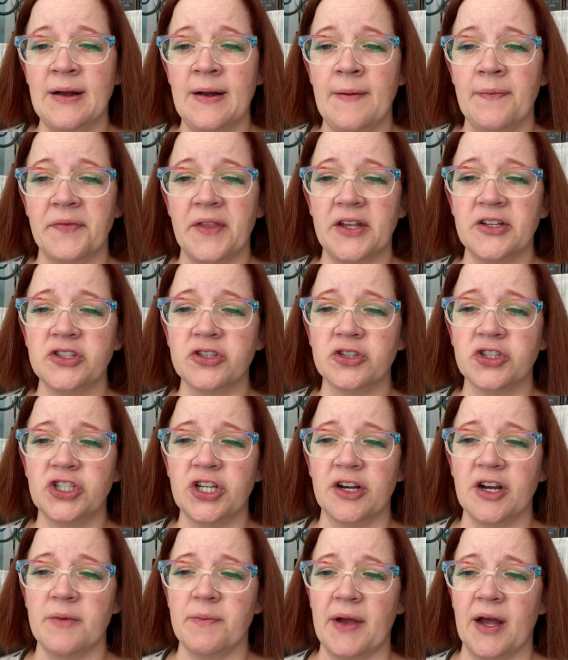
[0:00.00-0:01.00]
Then Sir
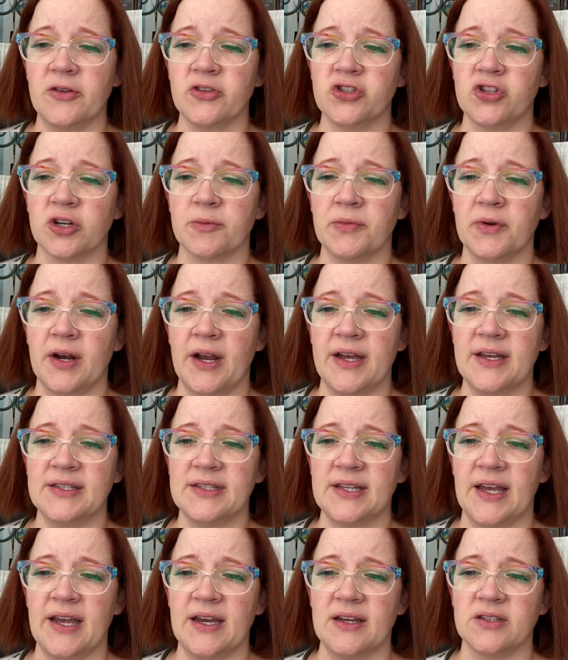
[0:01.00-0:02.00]
Cherry Bounce took Maria's
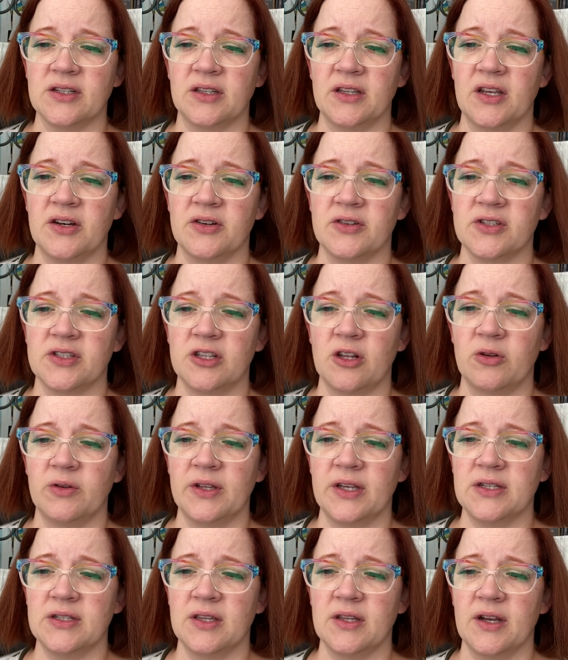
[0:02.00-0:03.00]
hand and led her slowly
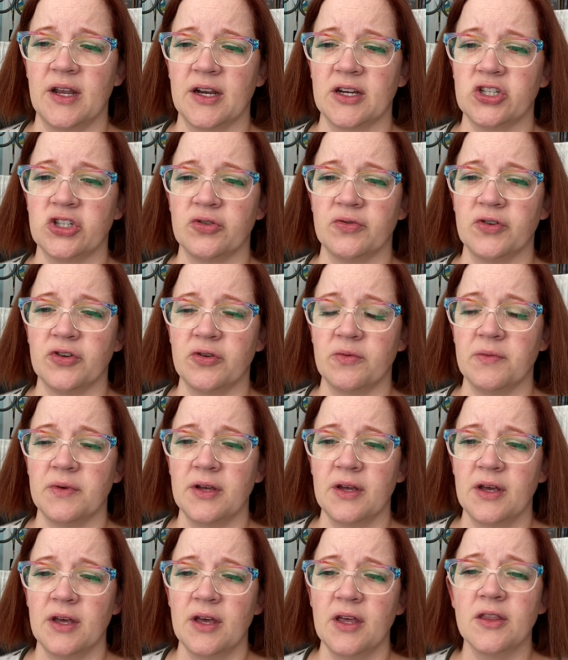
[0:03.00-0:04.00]
into the next room,
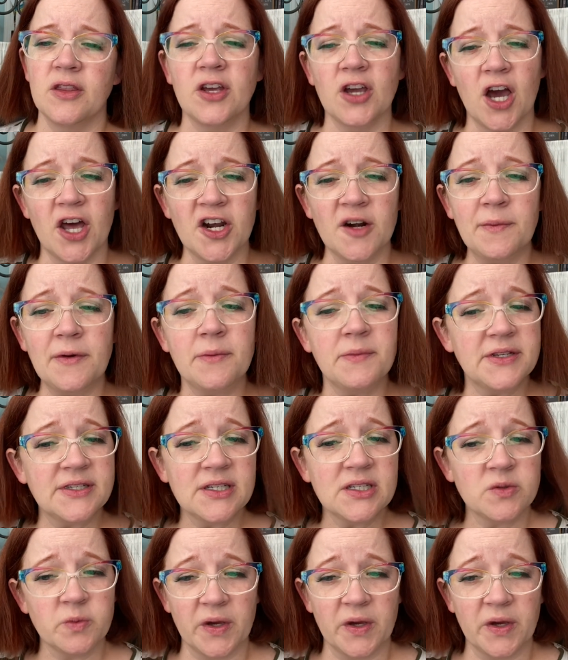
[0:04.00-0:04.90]
the Honourable Mrs.